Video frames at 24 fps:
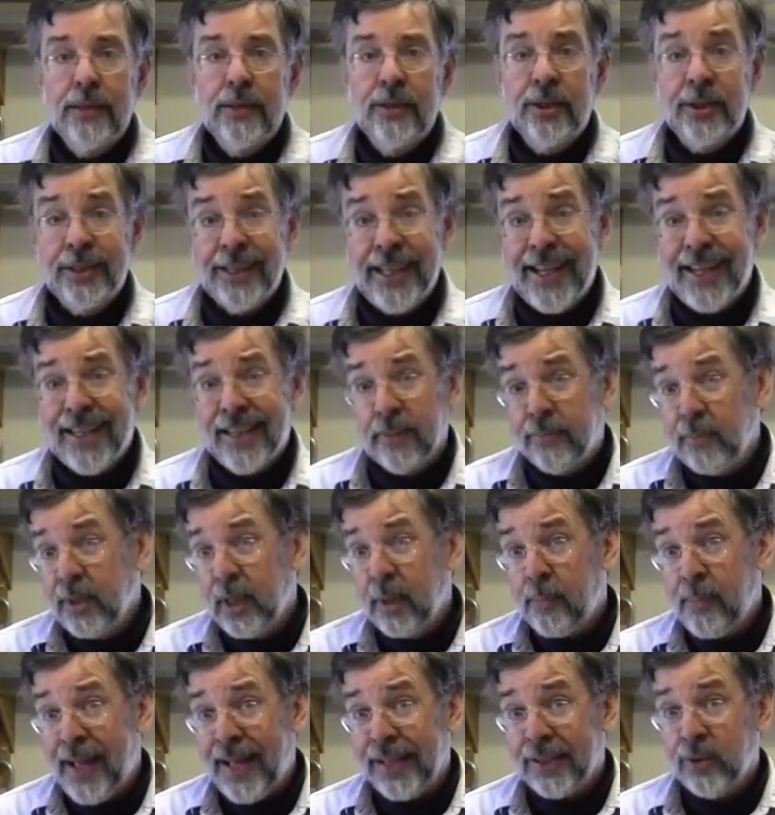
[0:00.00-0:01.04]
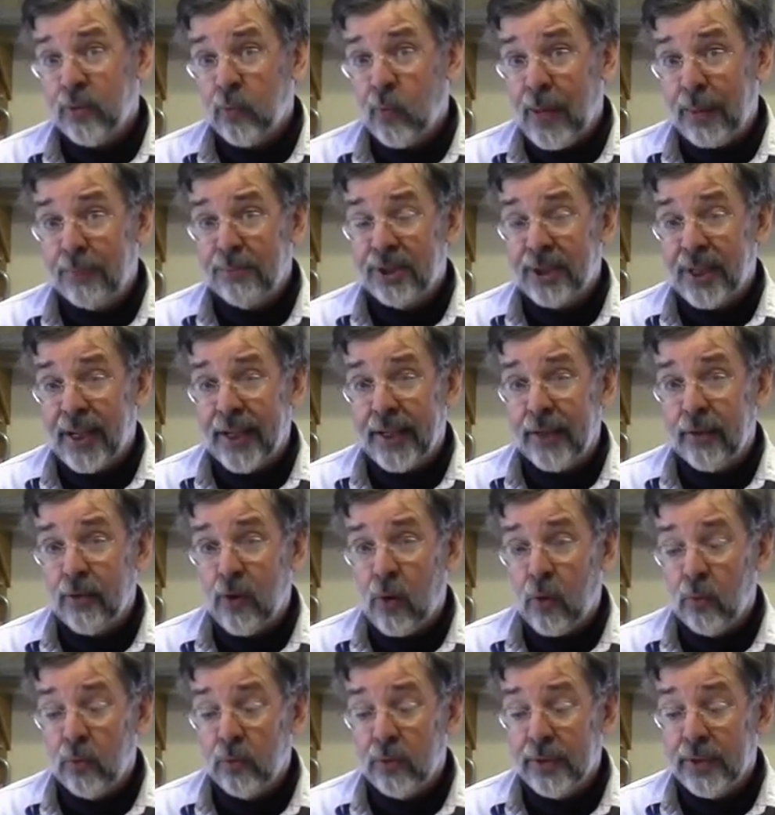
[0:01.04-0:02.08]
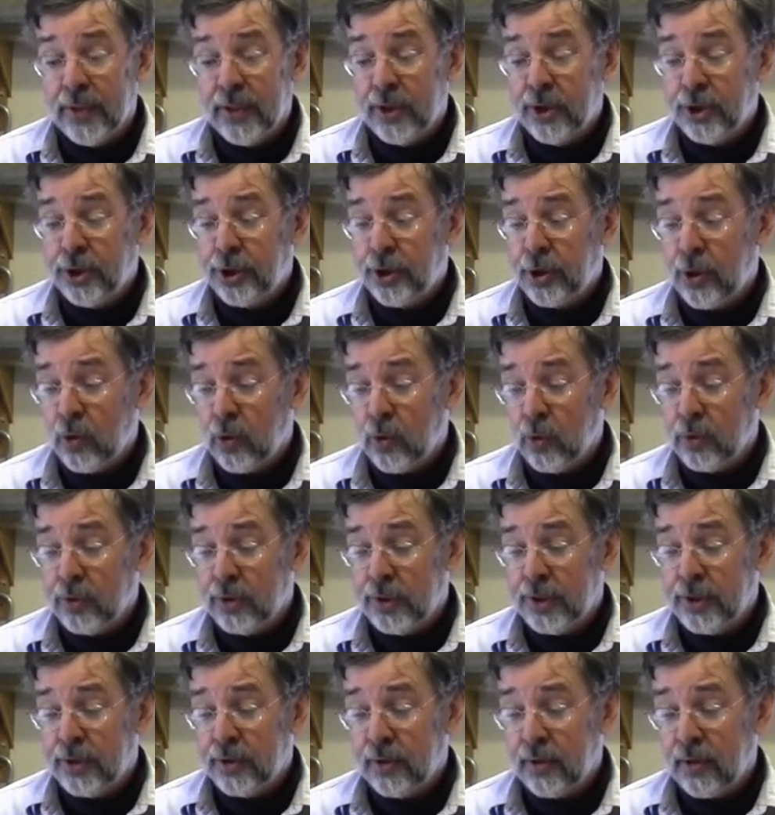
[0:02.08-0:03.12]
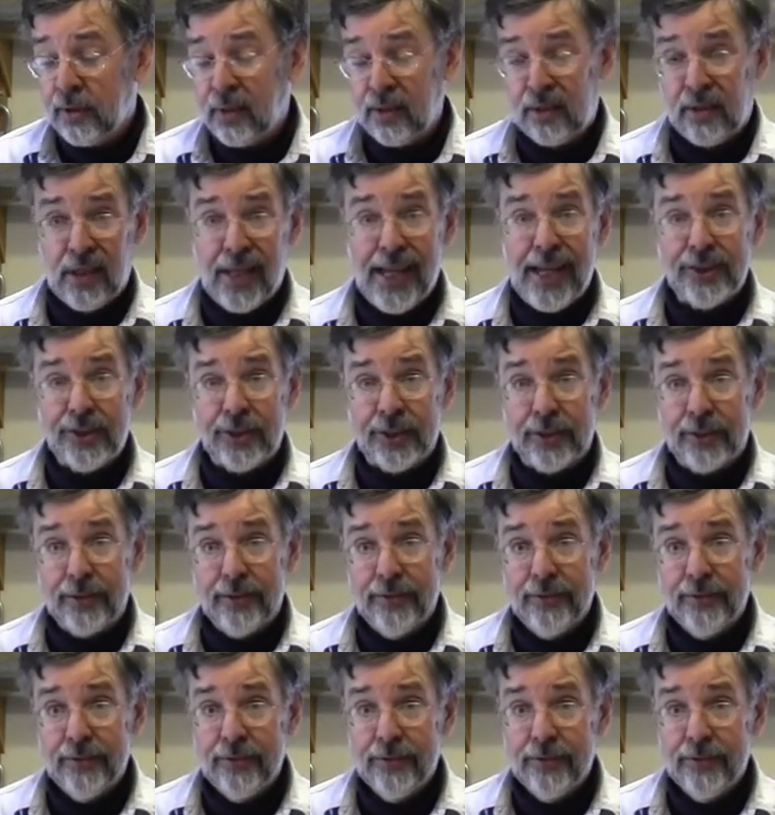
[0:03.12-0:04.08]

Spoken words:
Today, the MiniMax website only shows a Classic.